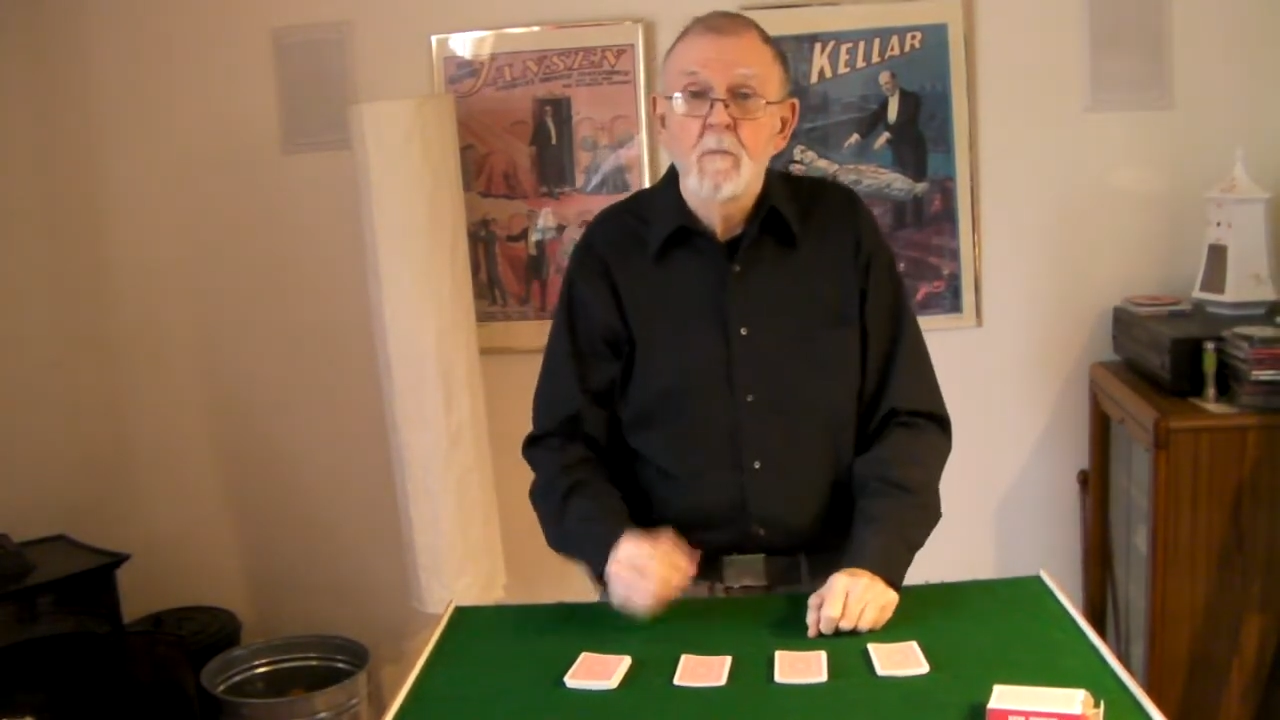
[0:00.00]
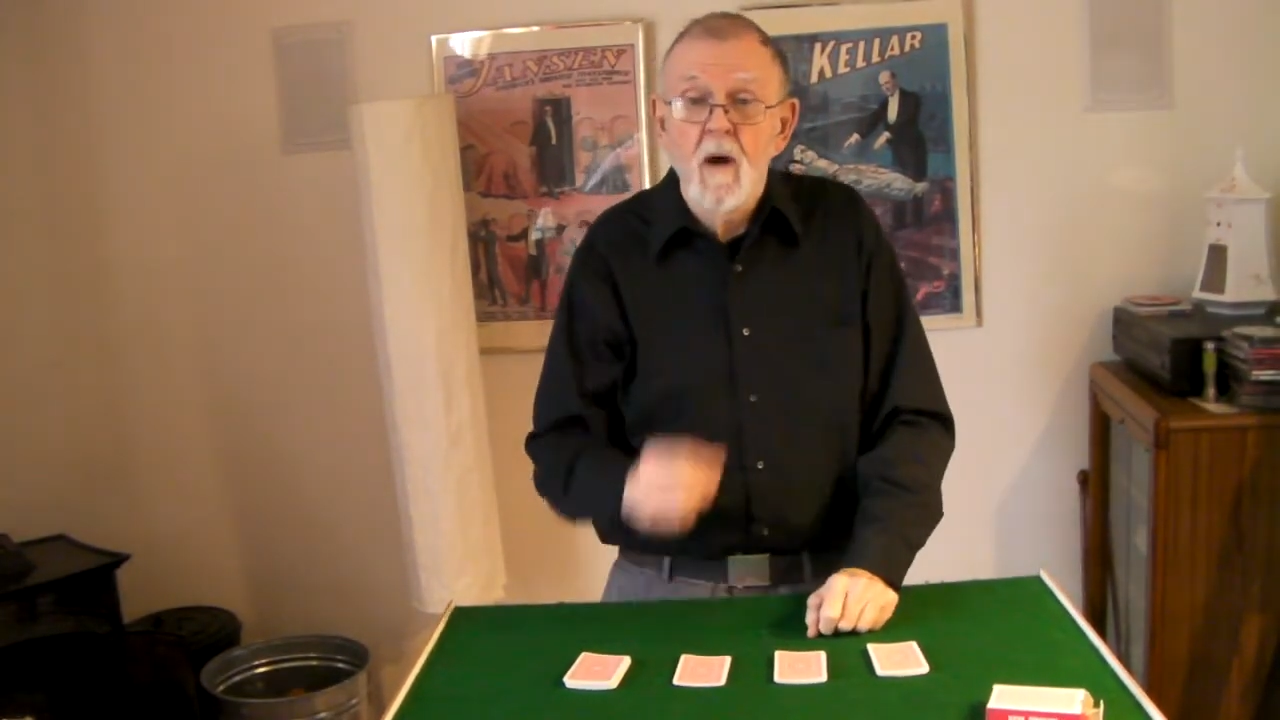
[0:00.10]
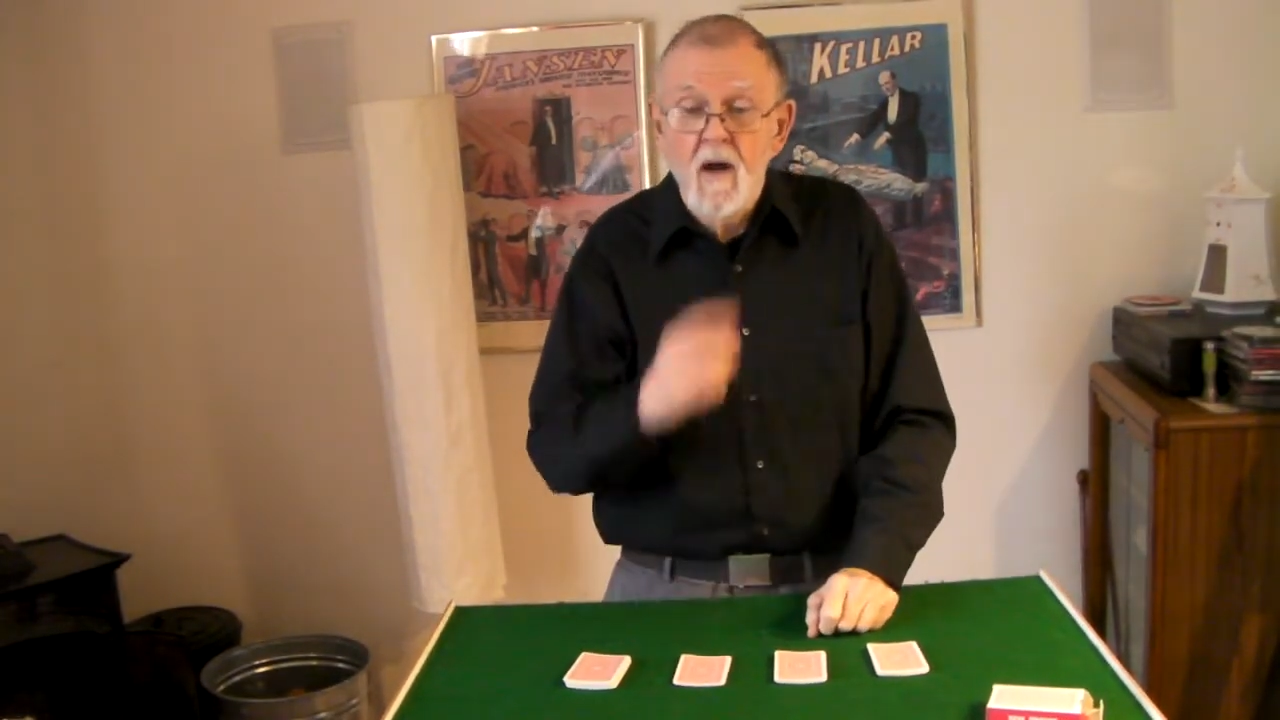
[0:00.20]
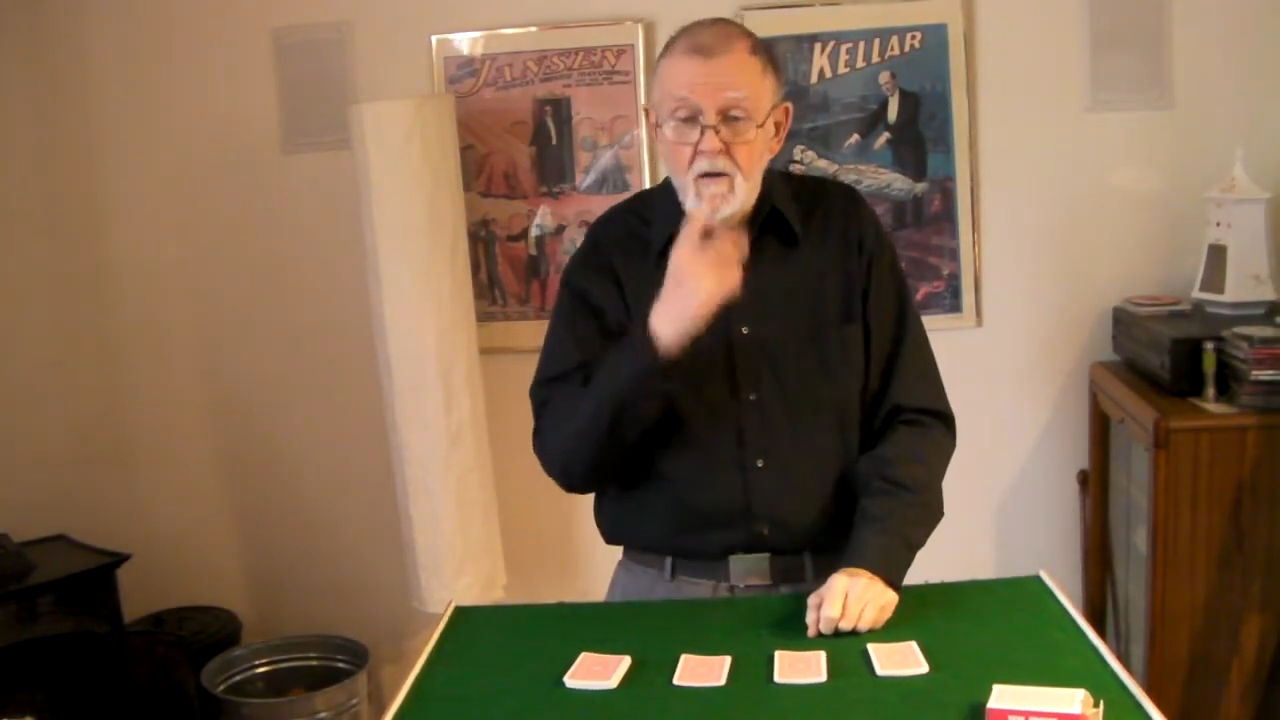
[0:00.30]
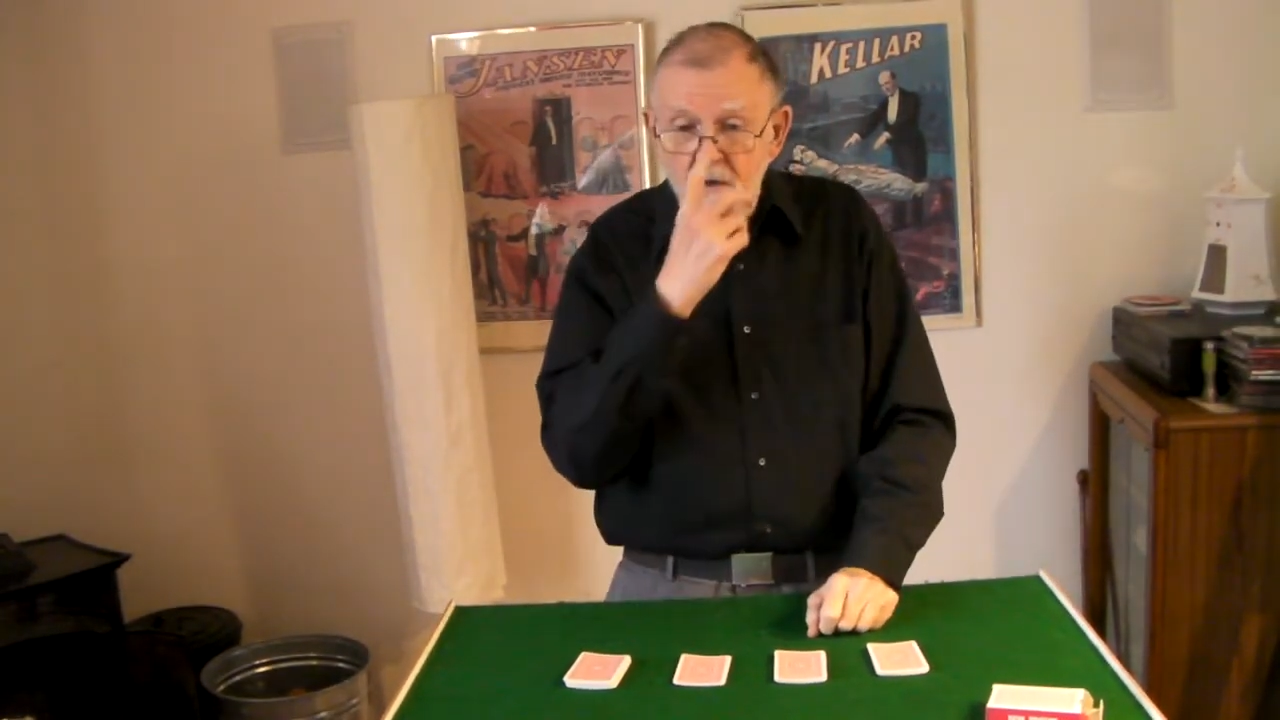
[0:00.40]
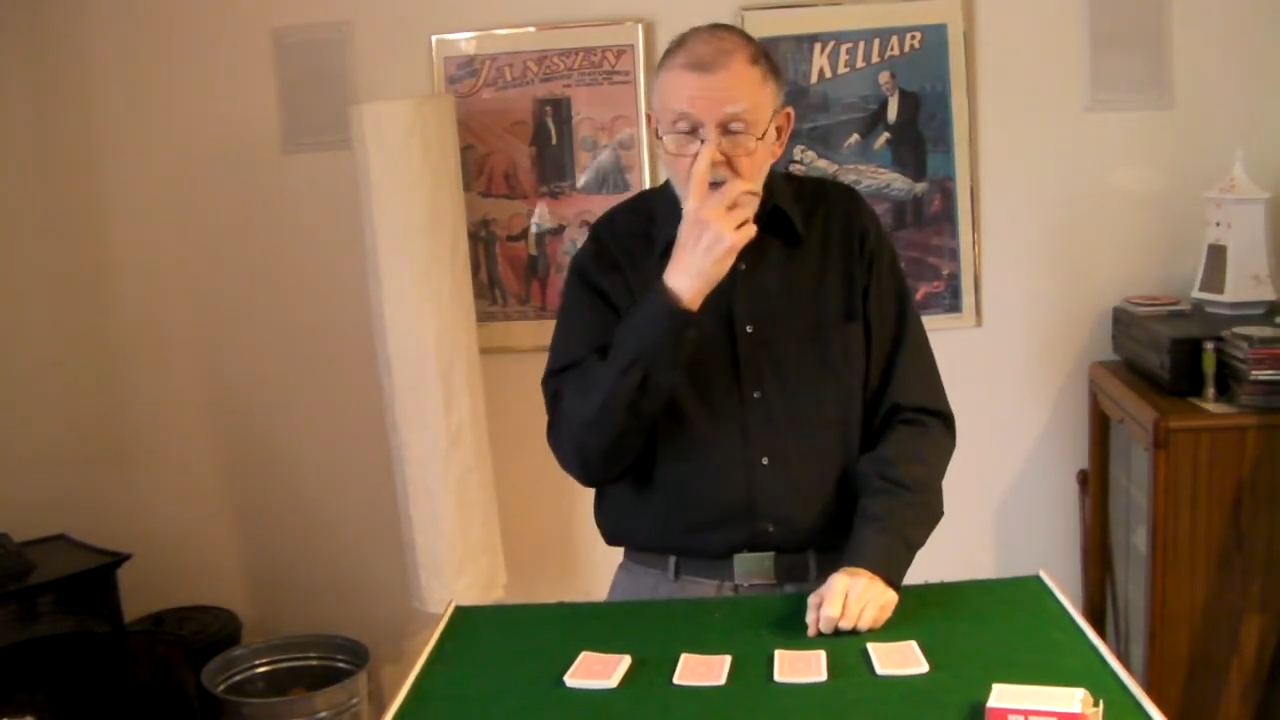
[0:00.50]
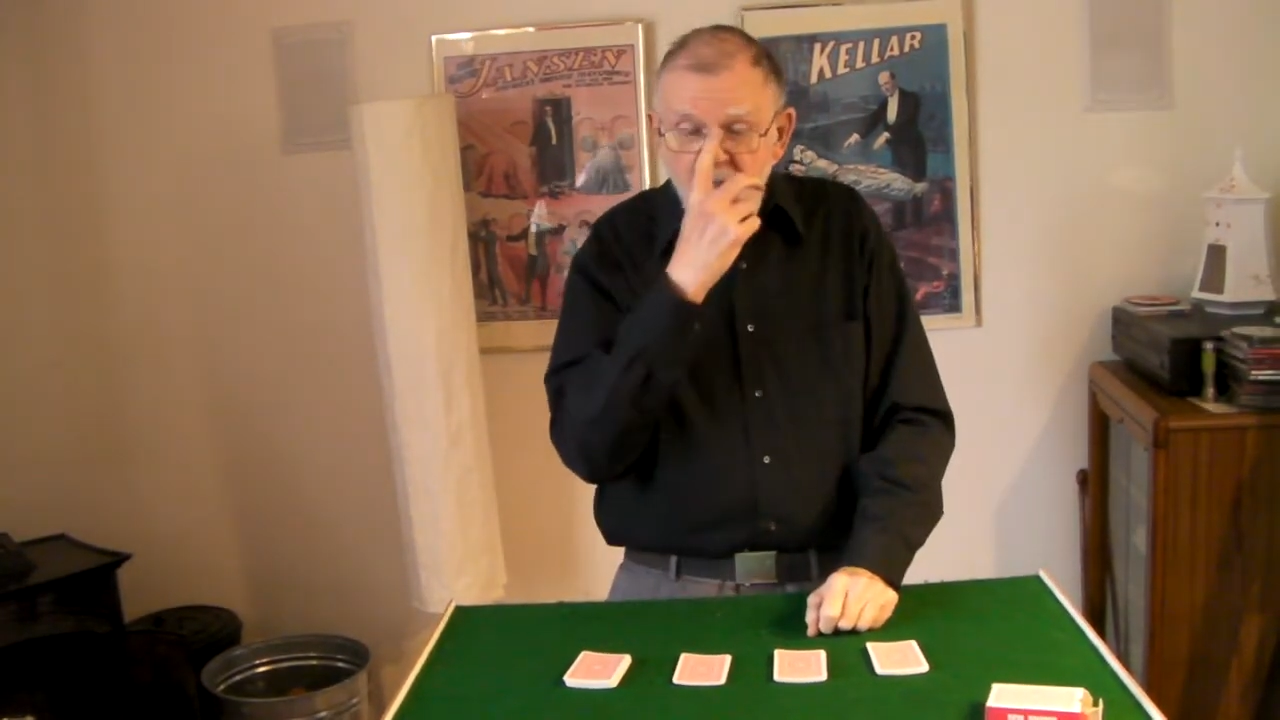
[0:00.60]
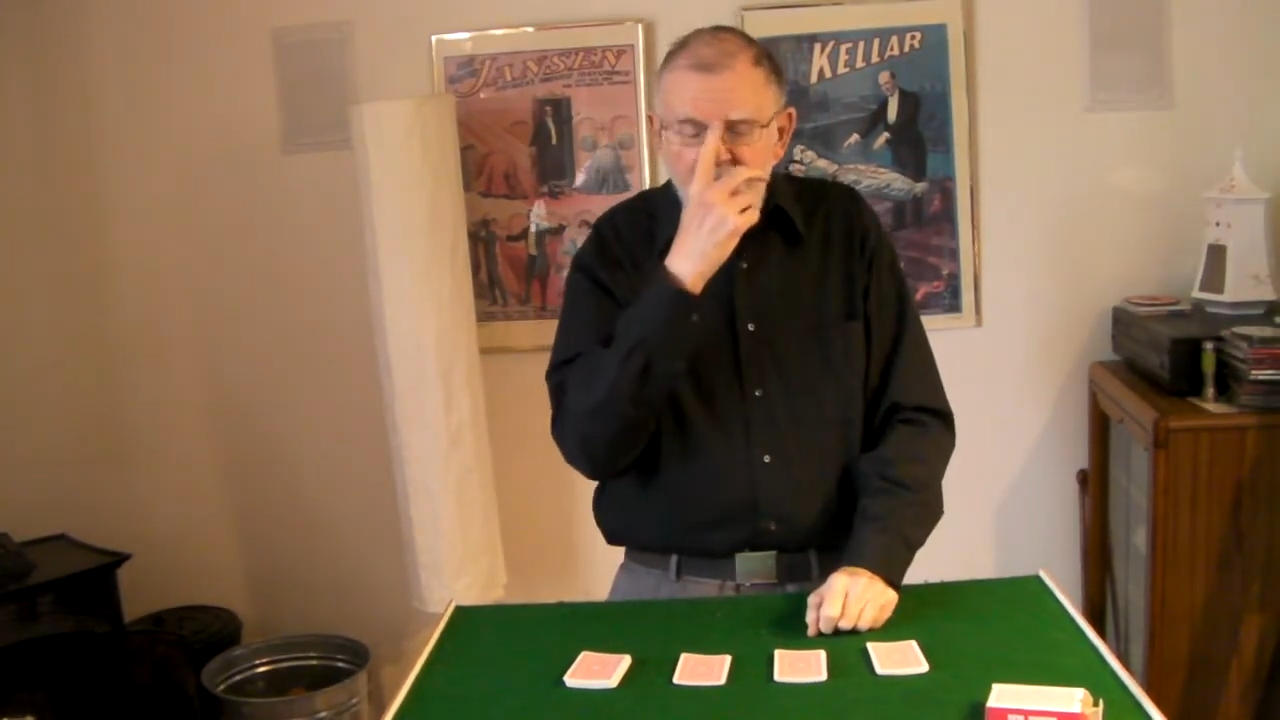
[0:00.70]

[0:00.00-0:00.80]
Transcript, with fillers: a pile?